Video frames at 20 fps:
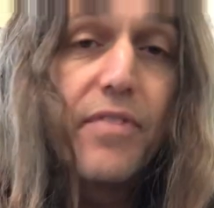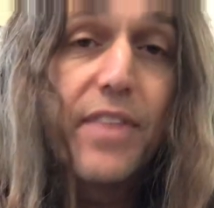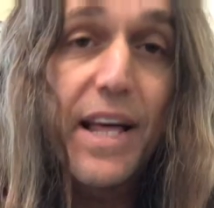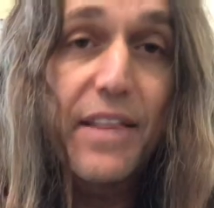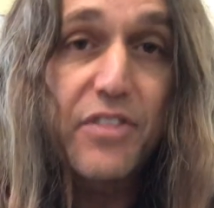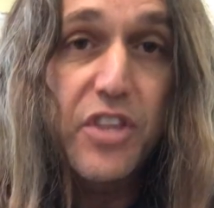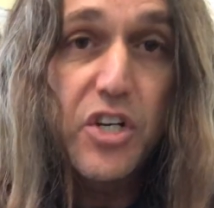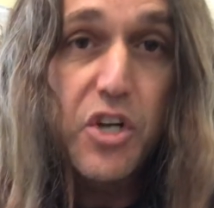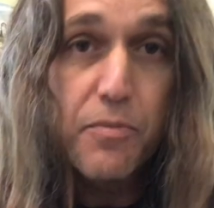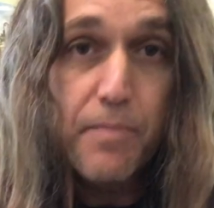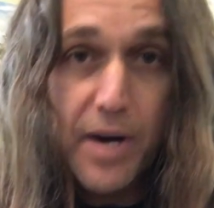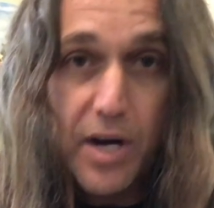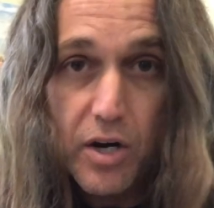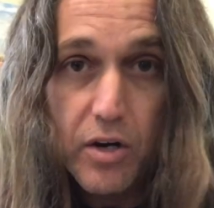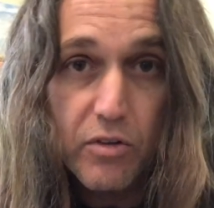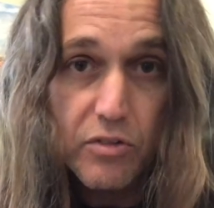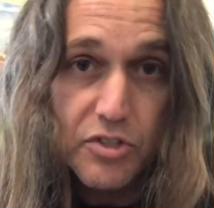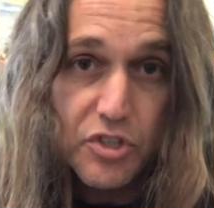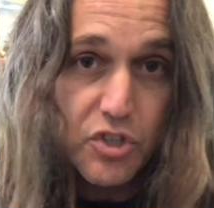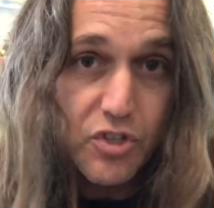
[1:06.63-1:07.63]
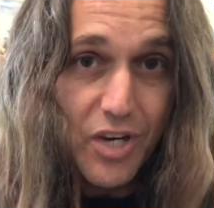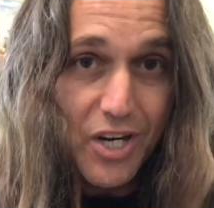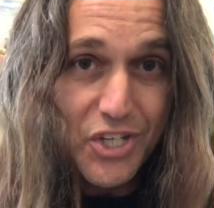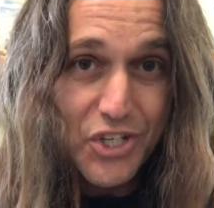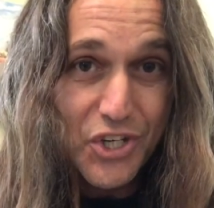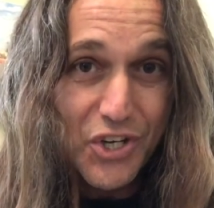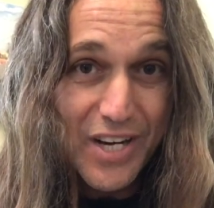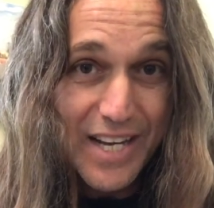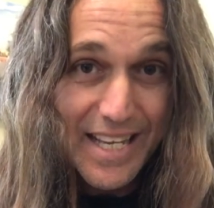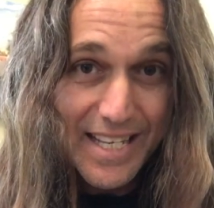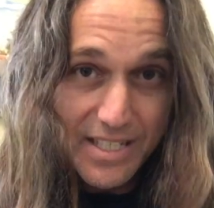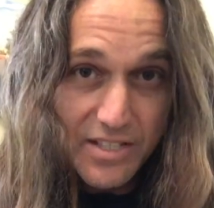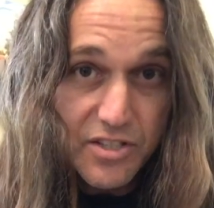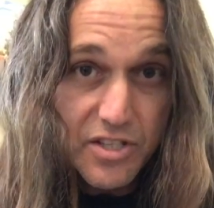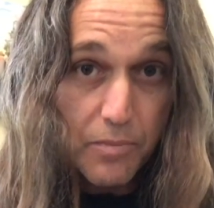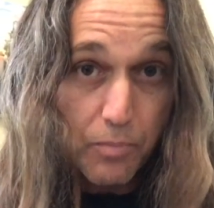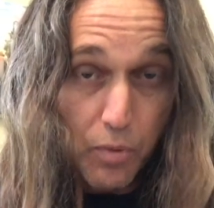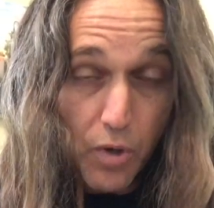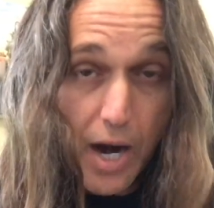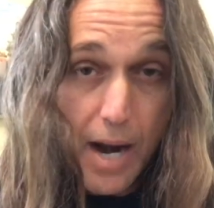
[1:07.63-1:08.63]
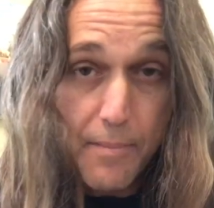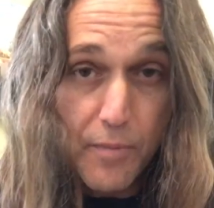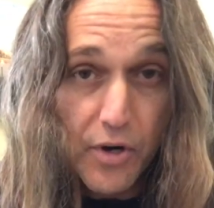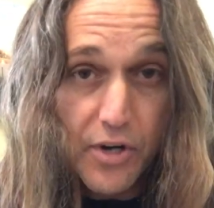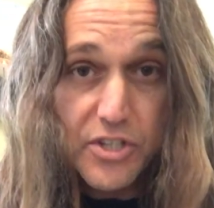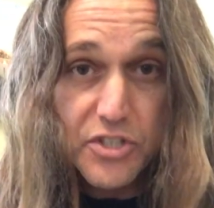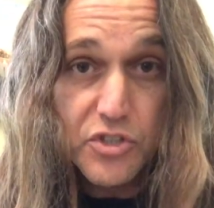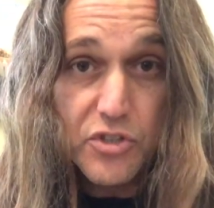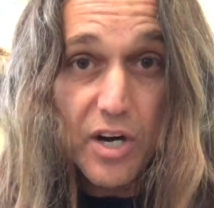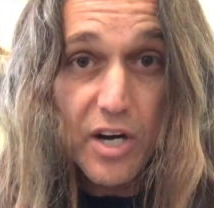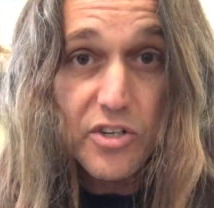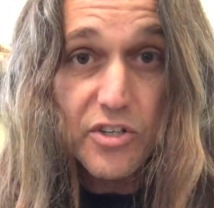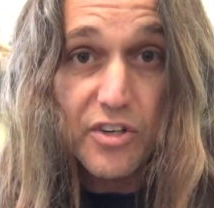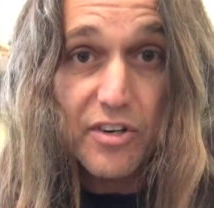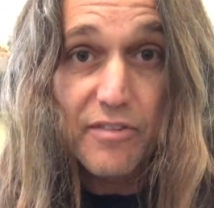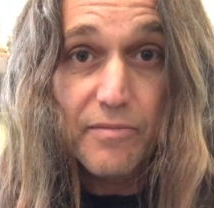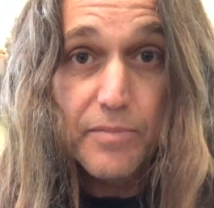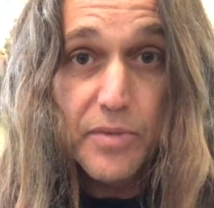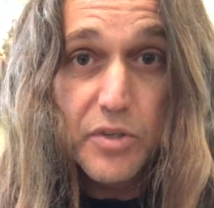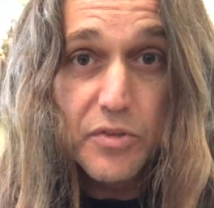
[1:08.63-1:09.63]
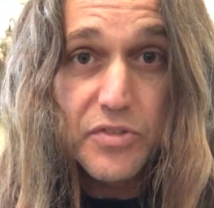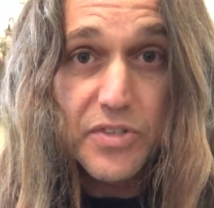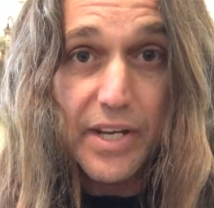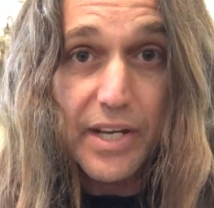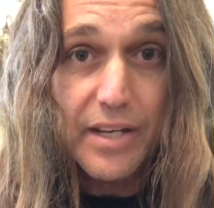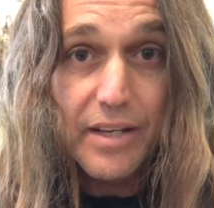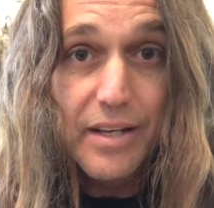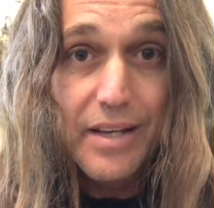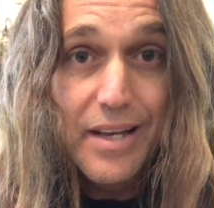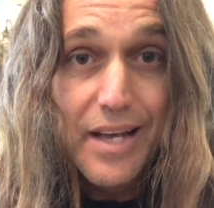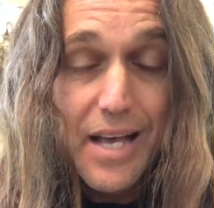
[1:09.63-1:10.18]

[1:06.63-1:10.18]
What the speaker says: that the numerical structure is the primary structure of music,